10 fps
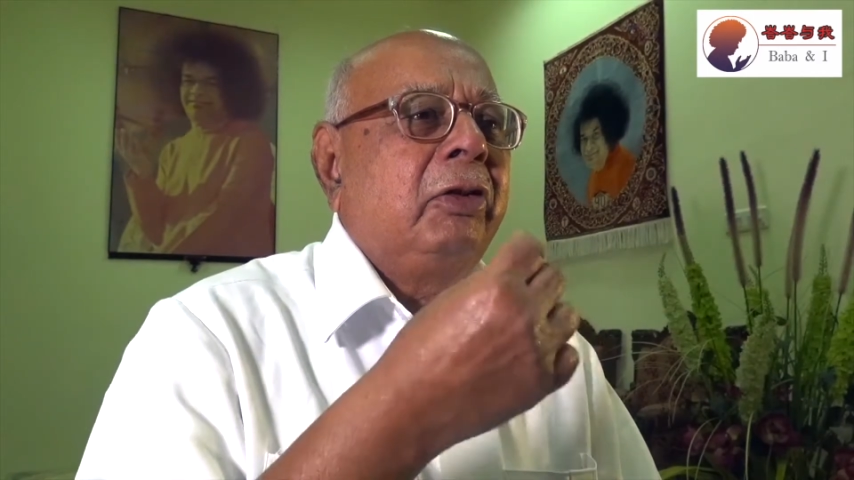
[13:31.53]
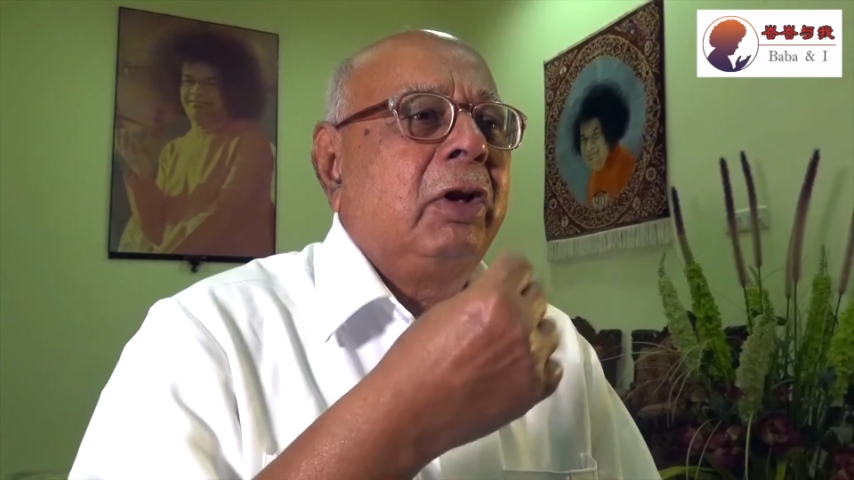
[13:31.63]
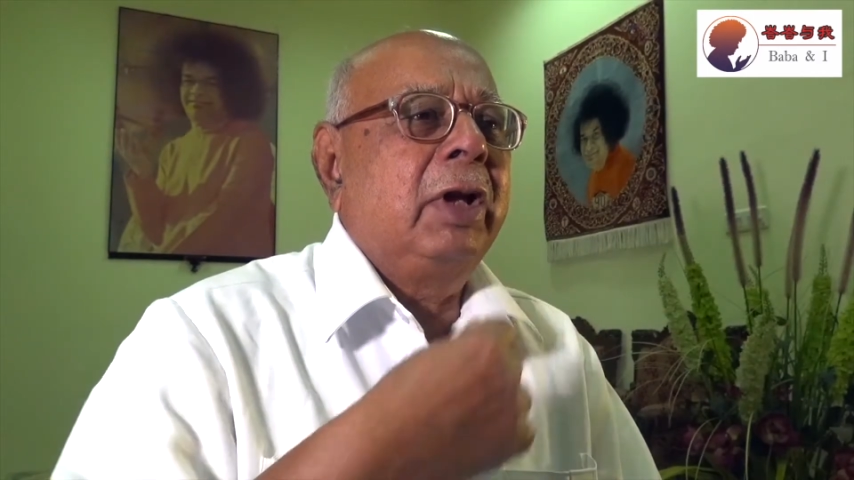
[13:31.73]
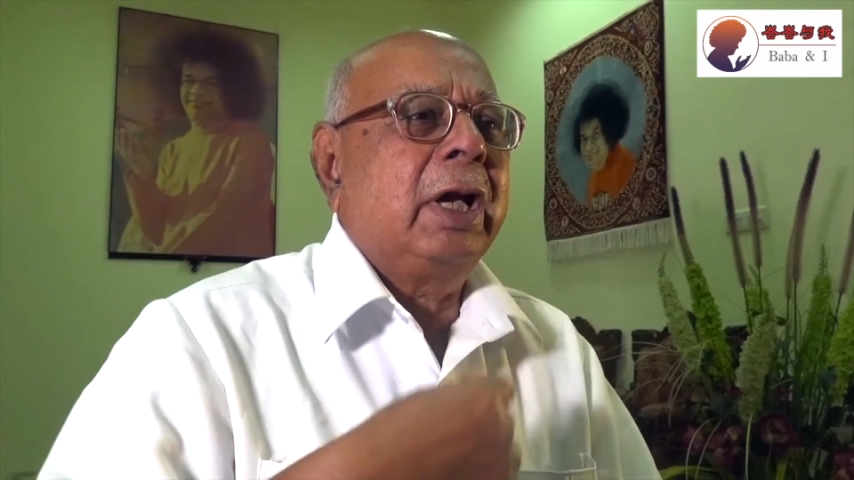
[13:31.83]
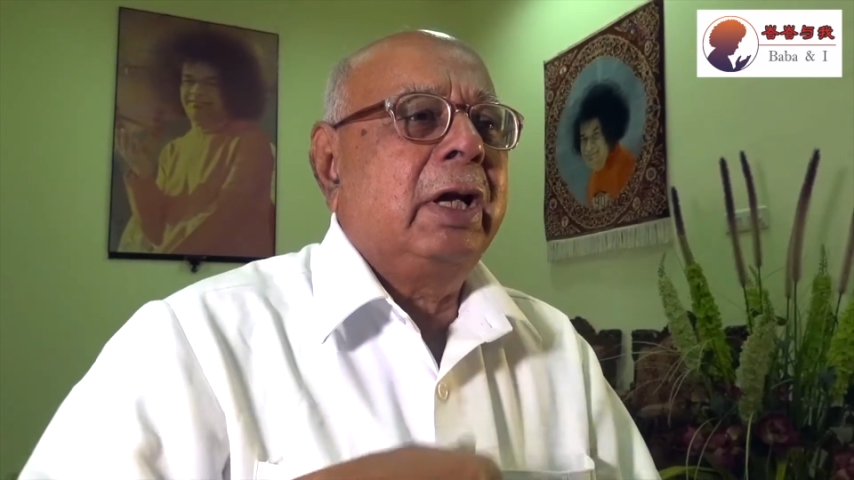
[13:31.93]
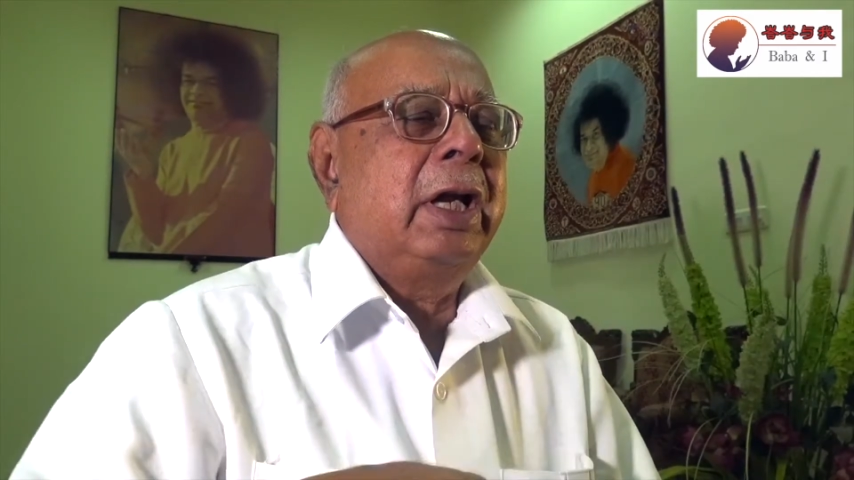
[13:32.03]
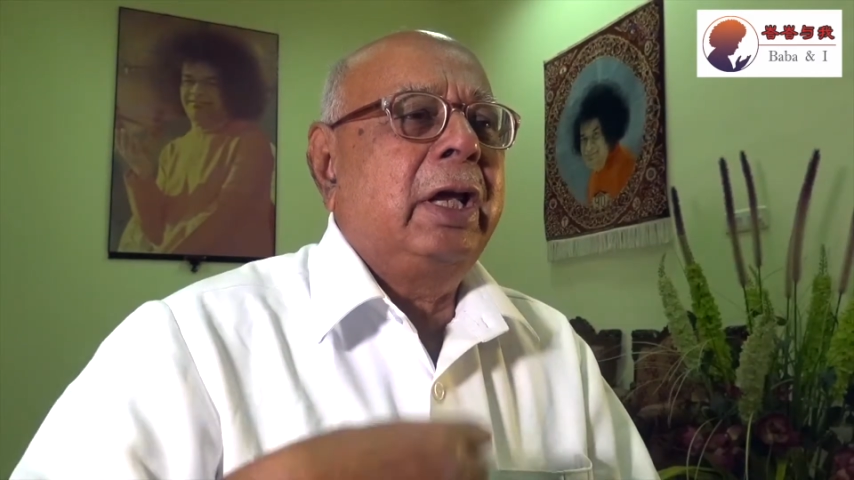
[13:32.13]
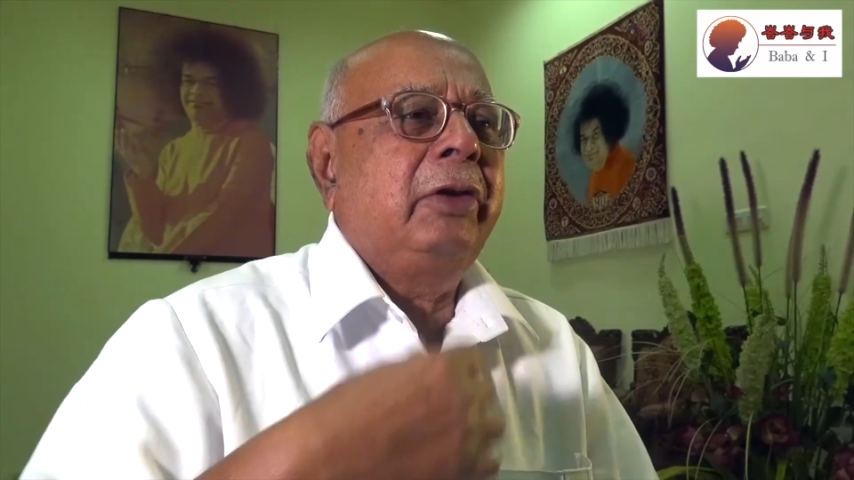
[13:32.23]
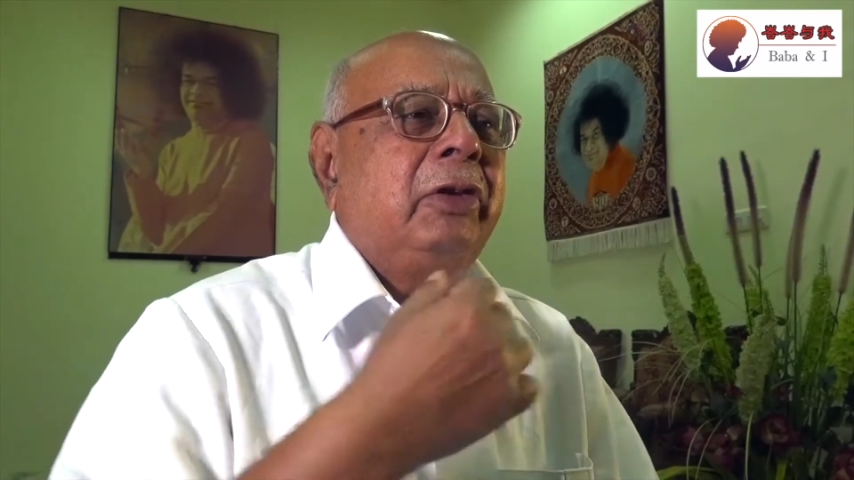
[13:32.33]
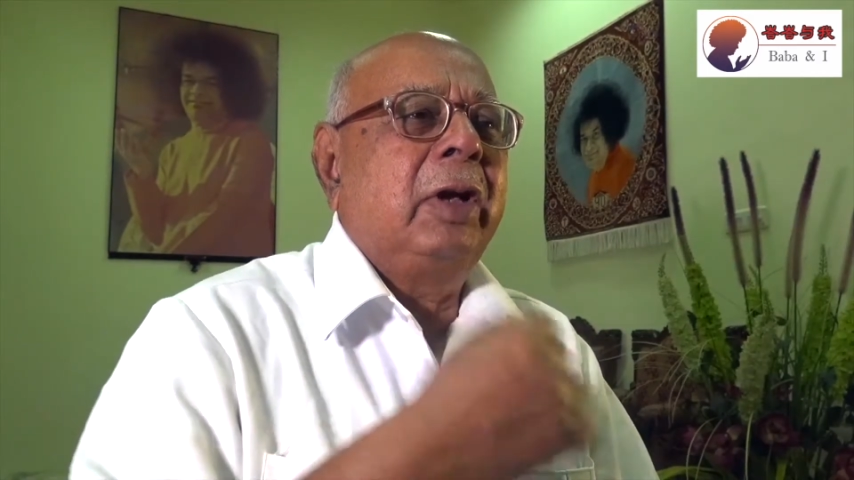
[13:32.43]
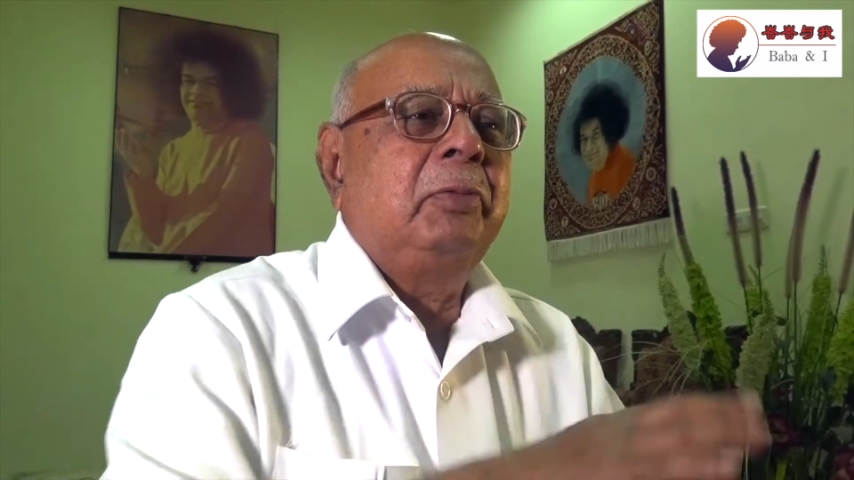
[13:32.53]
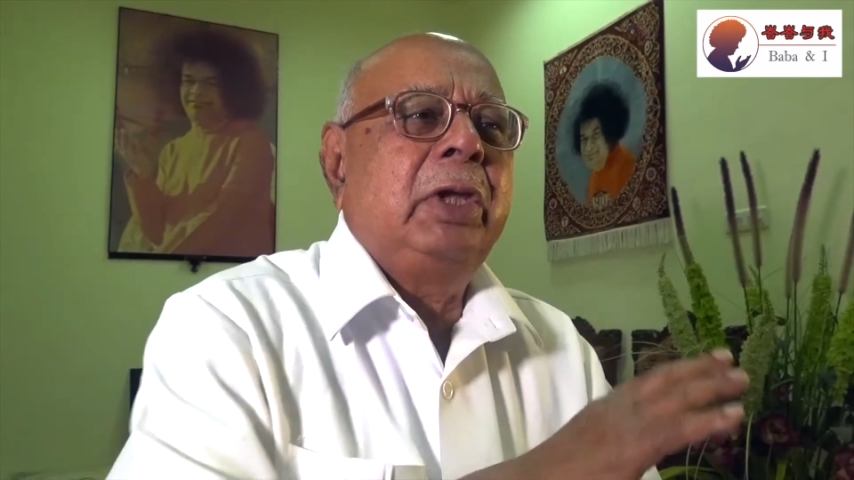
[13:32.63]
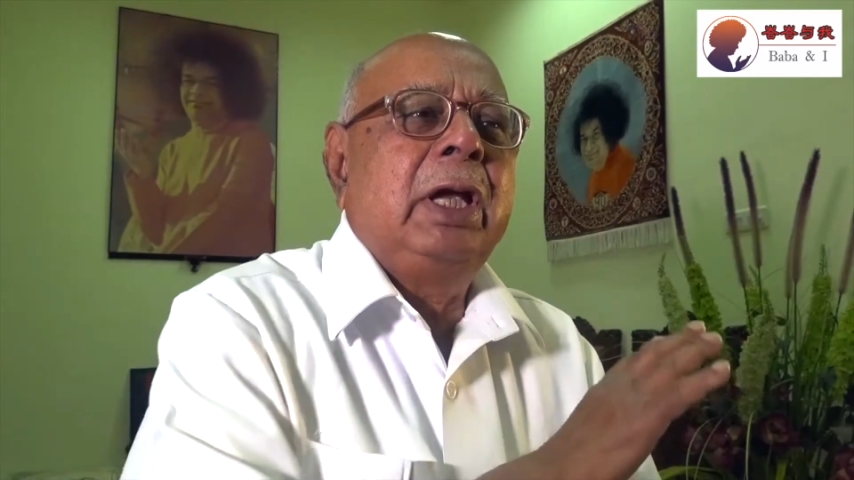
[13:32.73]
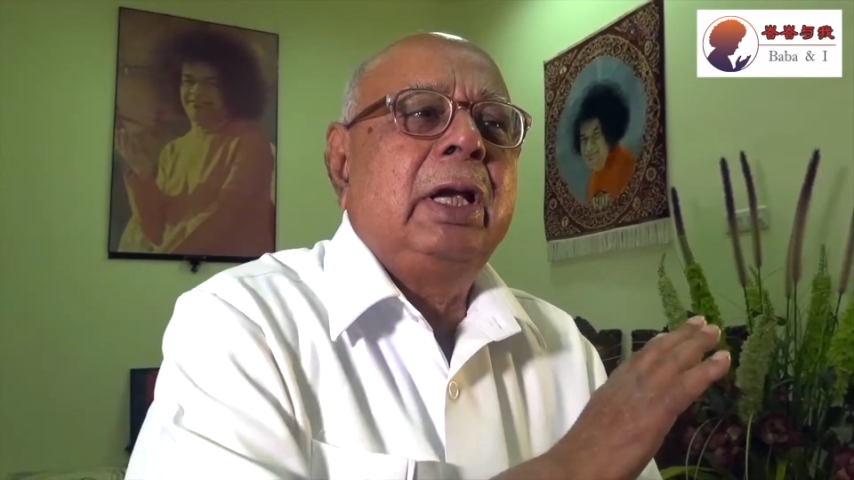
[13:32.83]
necklace, something,